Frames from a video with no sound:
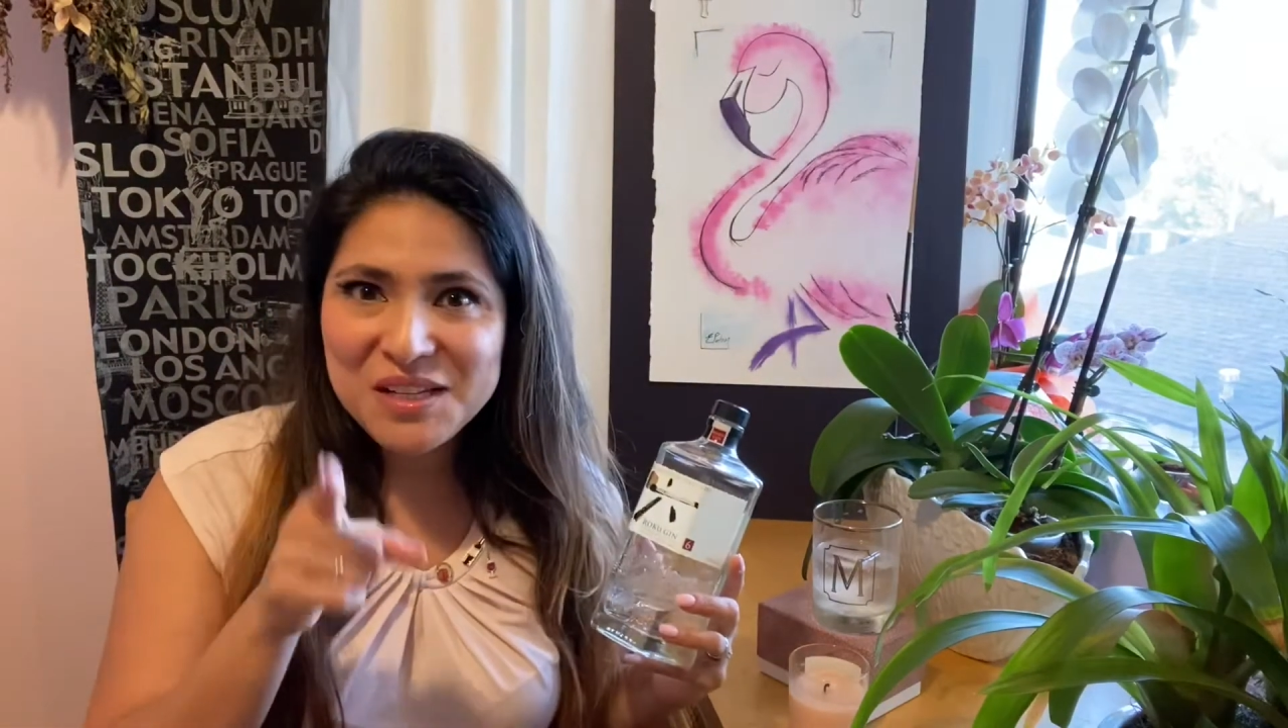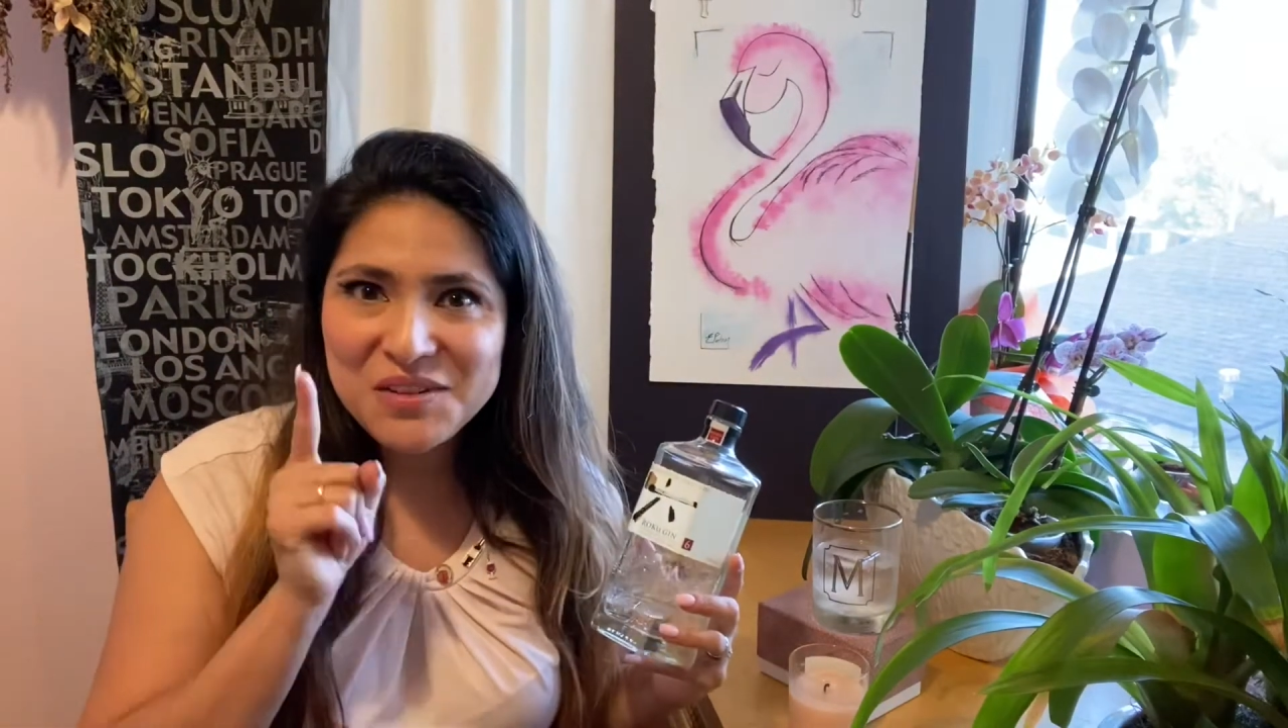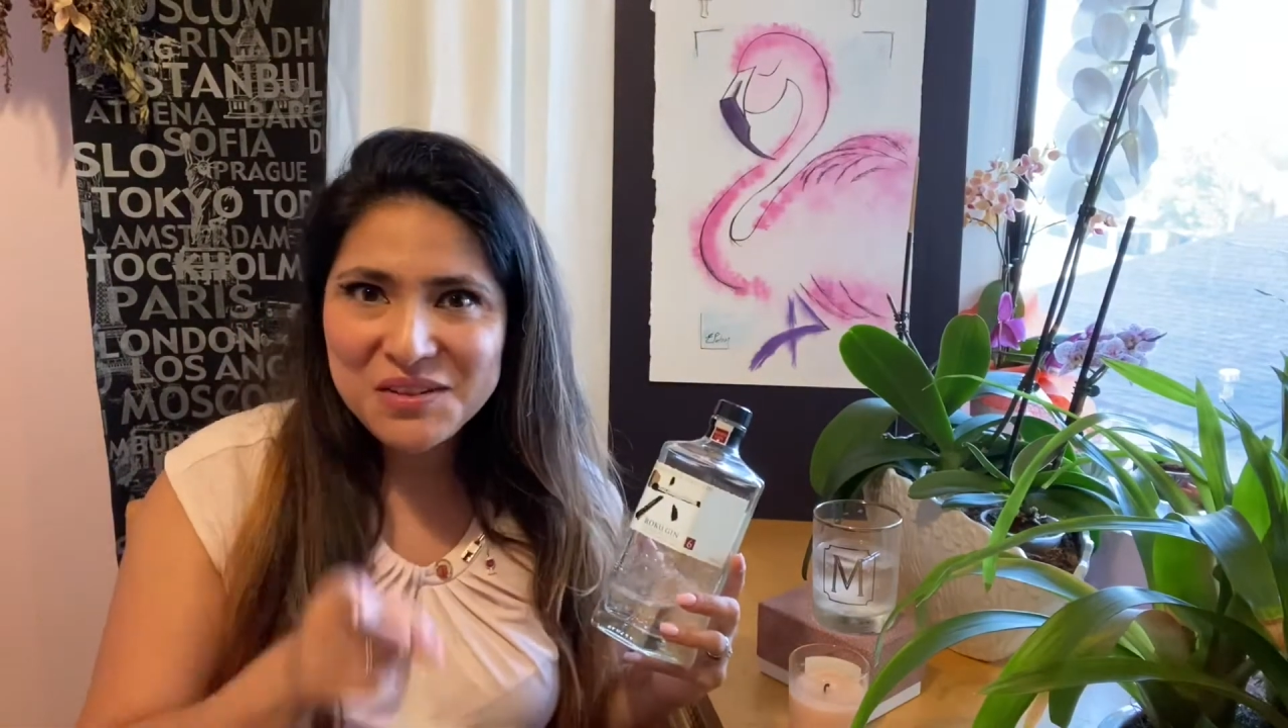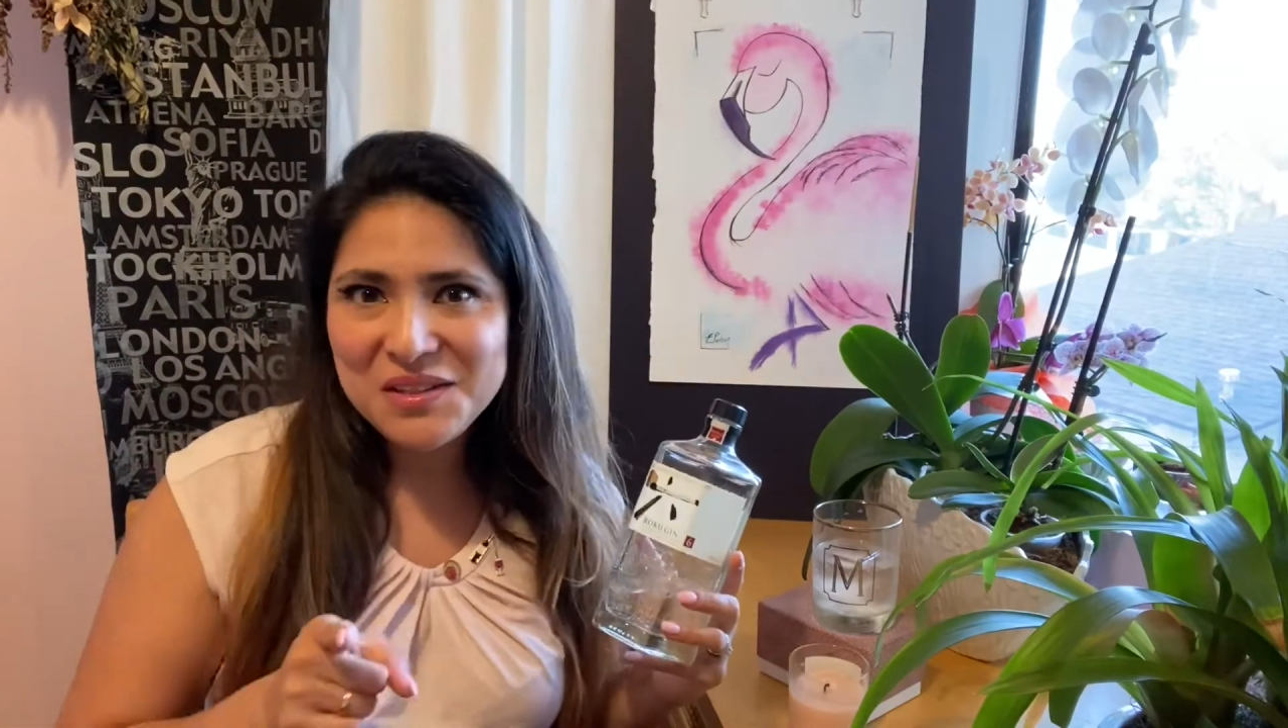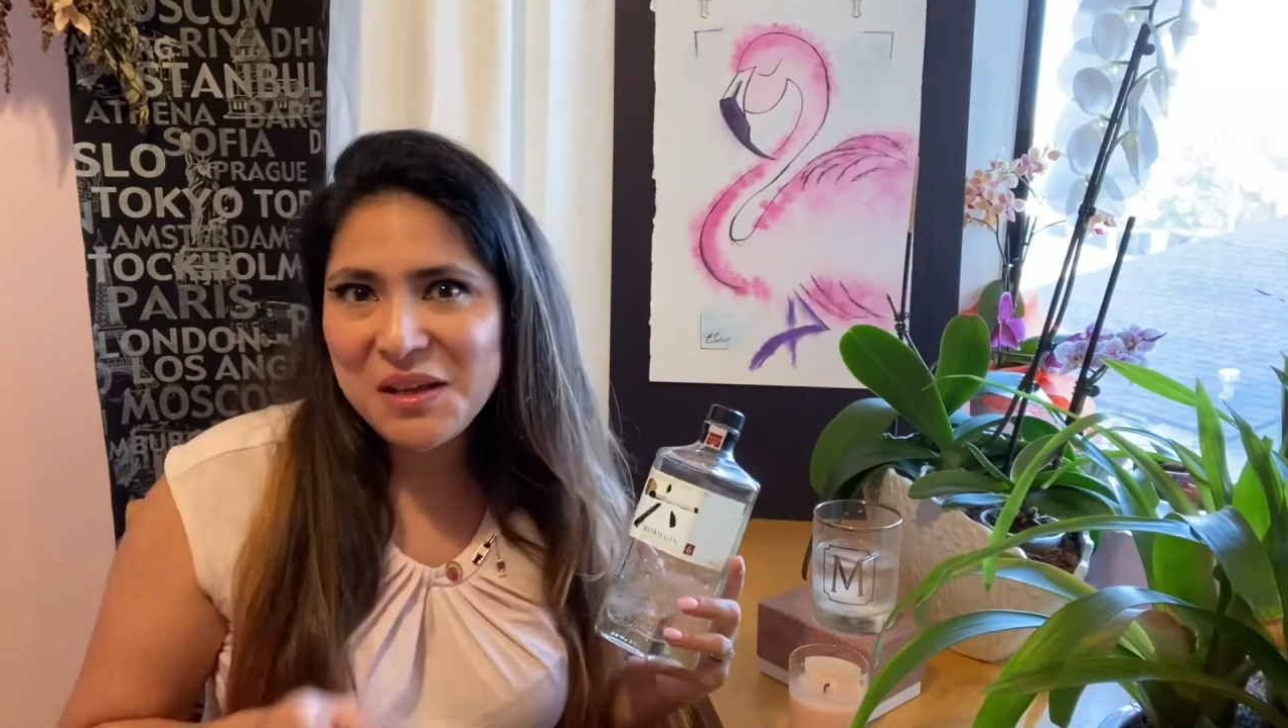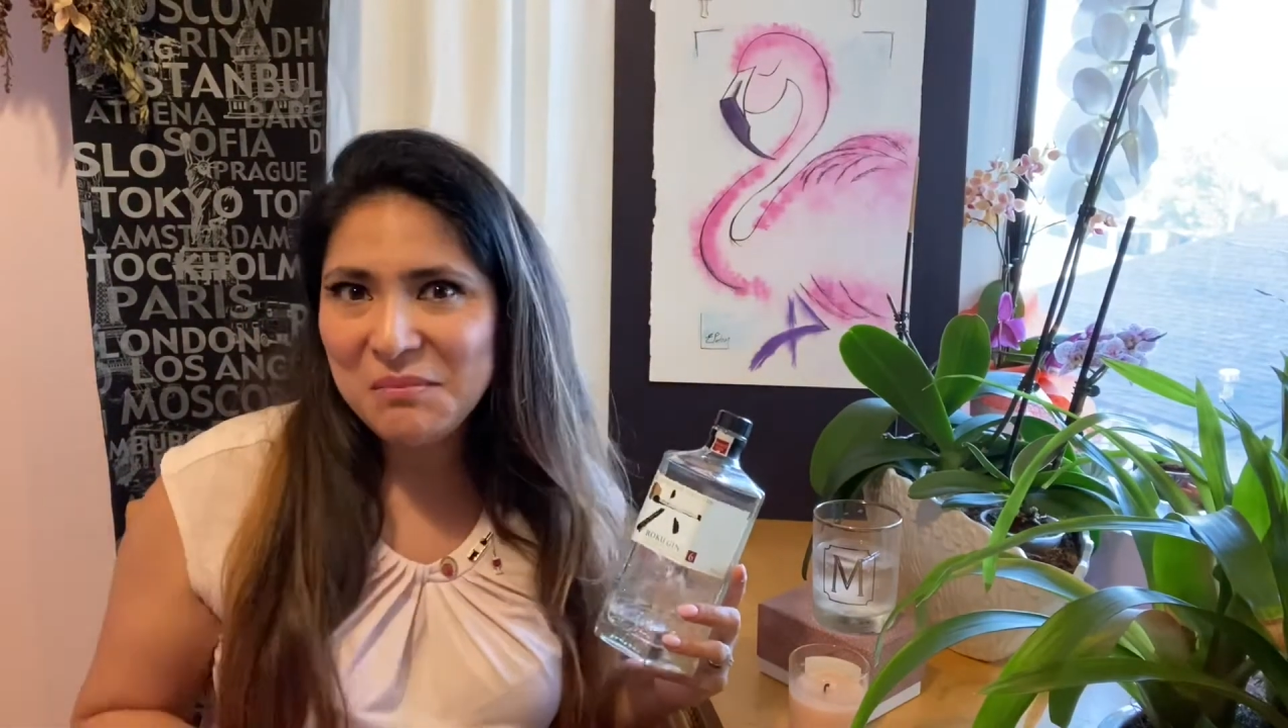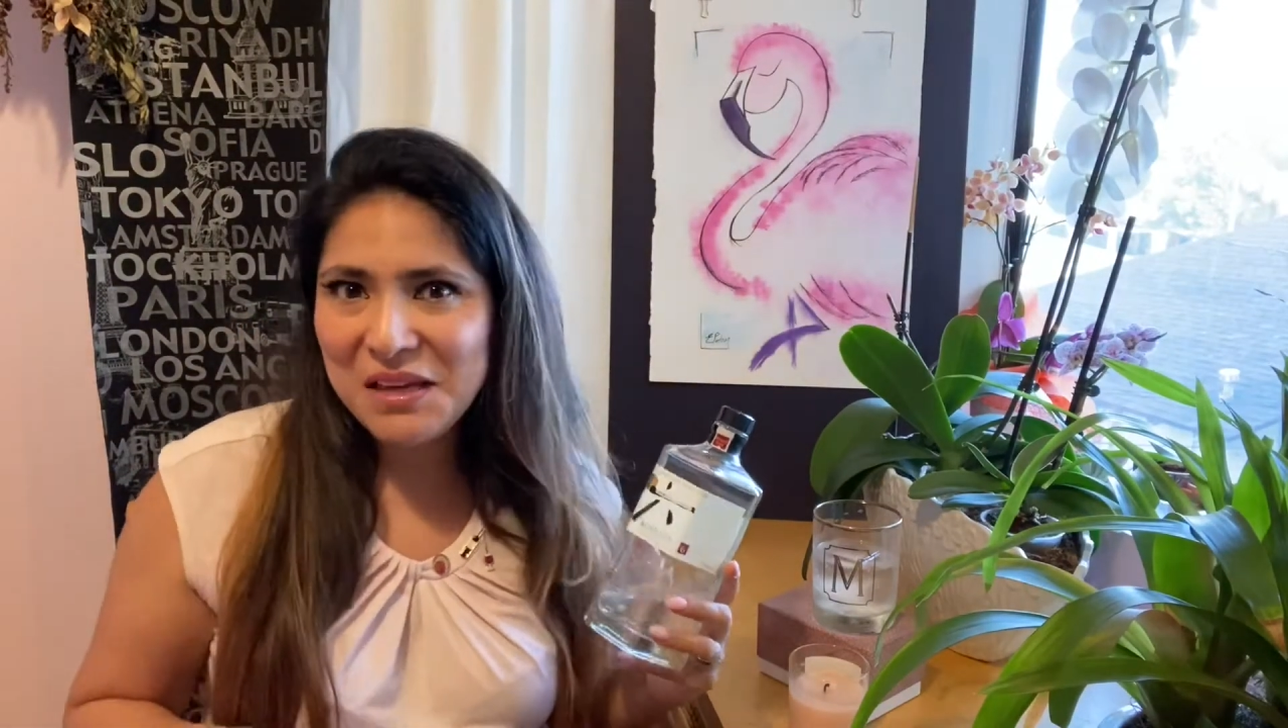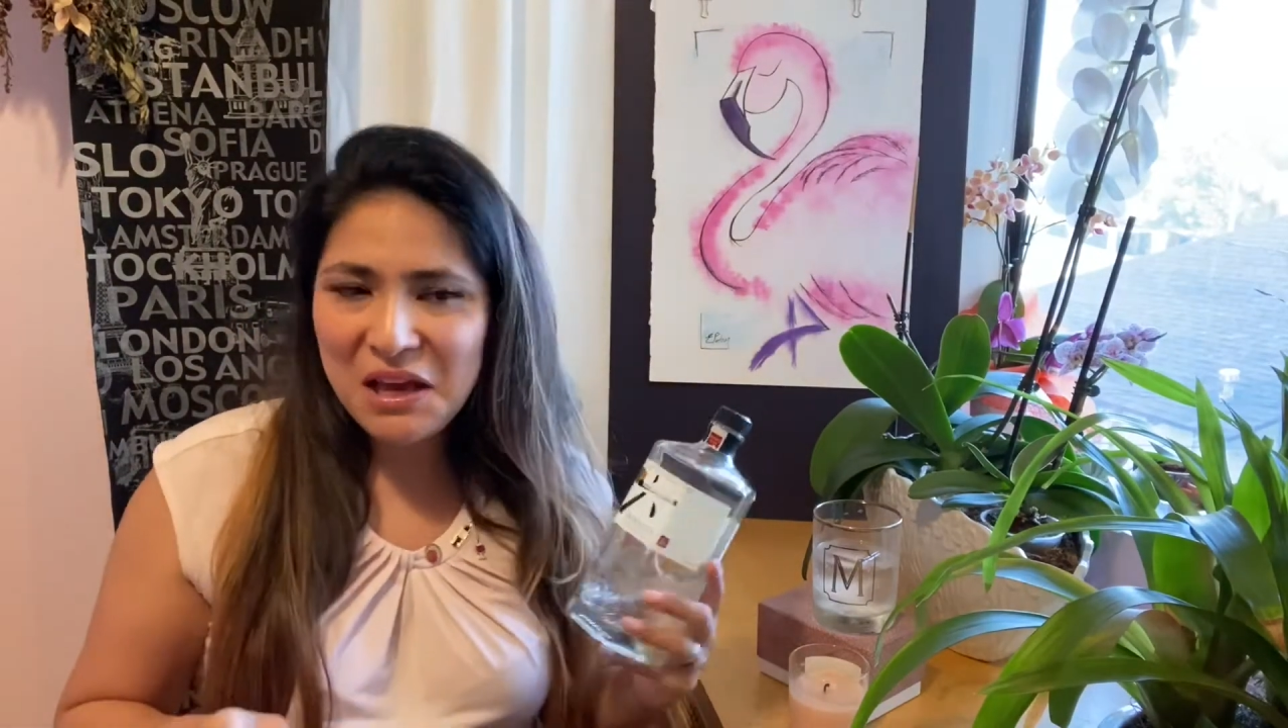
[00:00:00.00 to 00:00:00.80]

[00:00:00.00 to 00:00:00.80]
and tell me